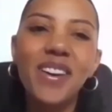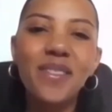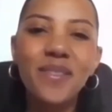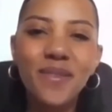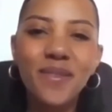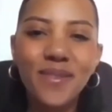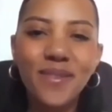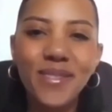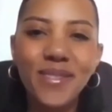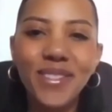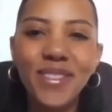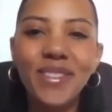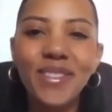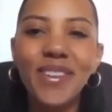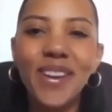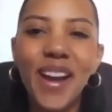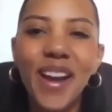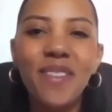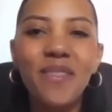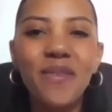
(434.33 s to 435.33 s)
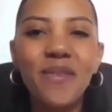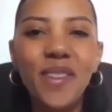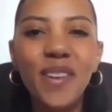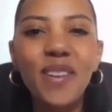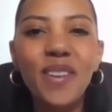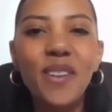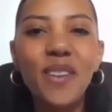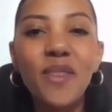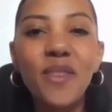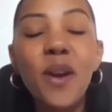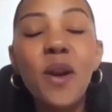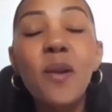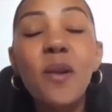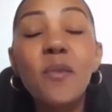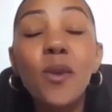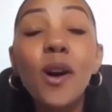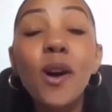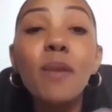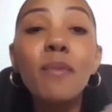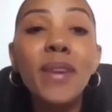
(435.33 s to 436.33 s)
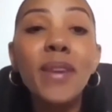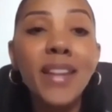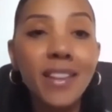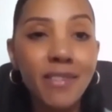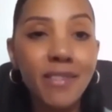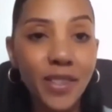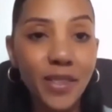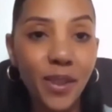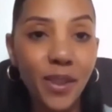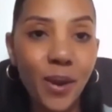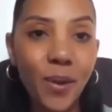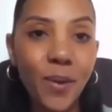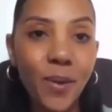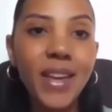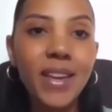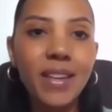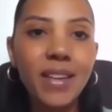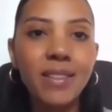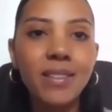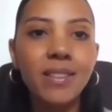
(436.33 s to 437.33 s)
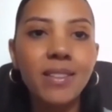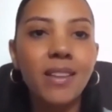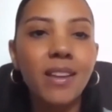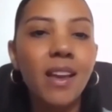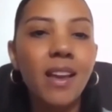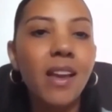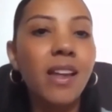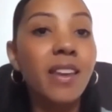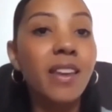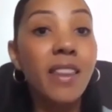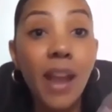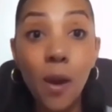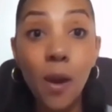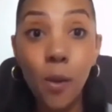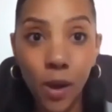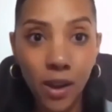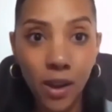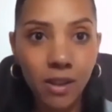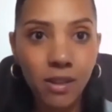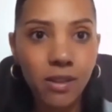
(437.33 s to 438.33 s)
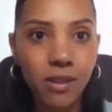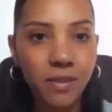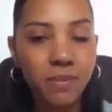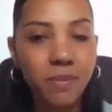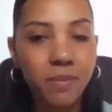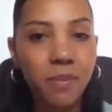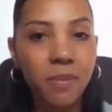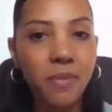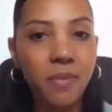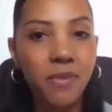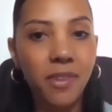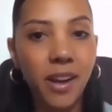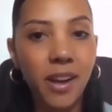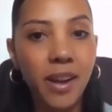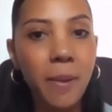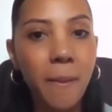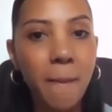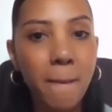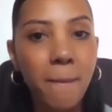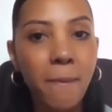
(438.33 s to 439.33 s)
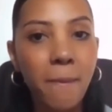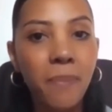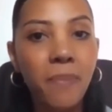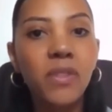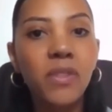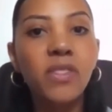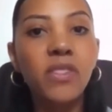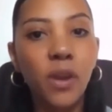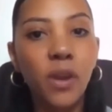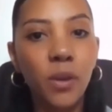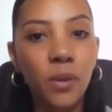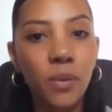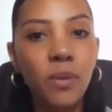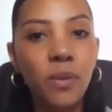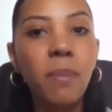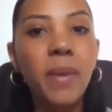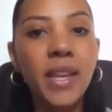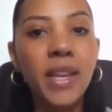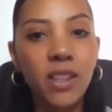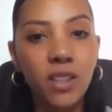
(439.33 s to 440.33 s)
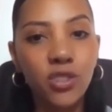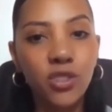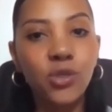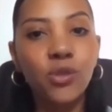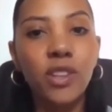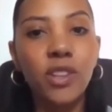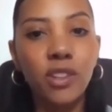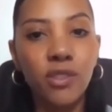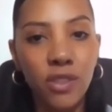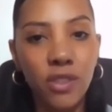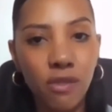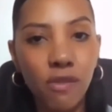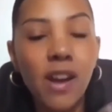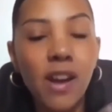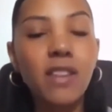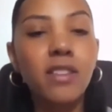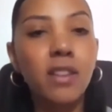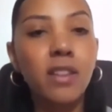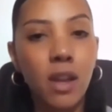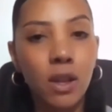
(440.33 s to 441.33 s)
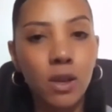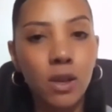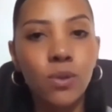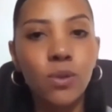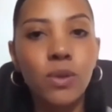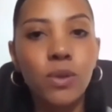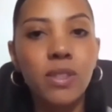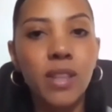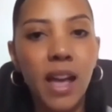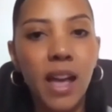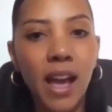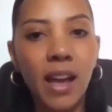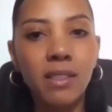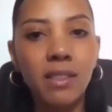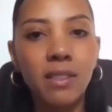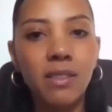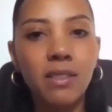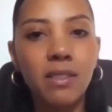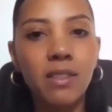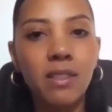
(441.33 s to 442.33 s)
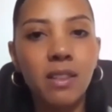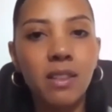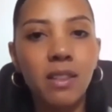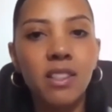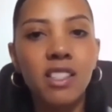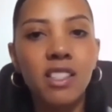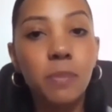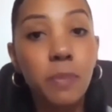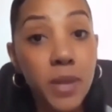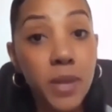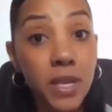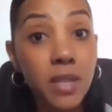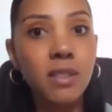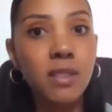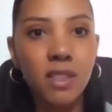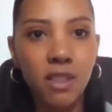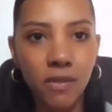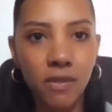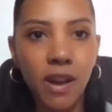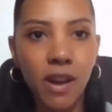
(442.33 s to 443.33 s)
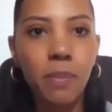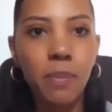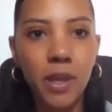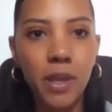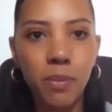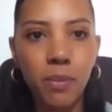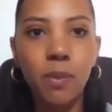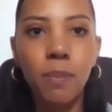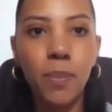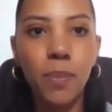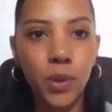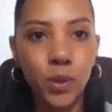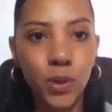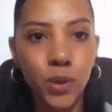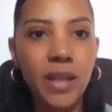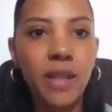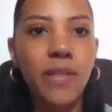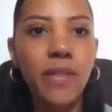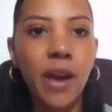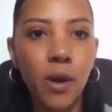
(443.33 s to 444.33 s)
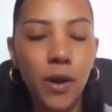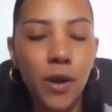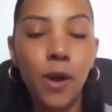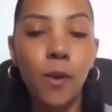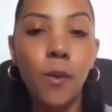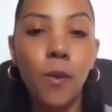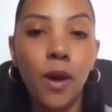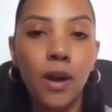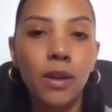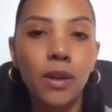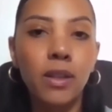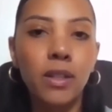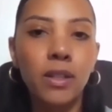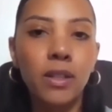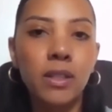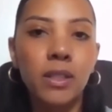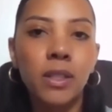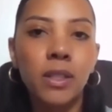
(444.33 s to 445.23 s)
Of course, all right, fair enough. What I'm hearing though is a network, right? Yeah. So making sure that you're in the right circles and speaking to the right people and building out that network.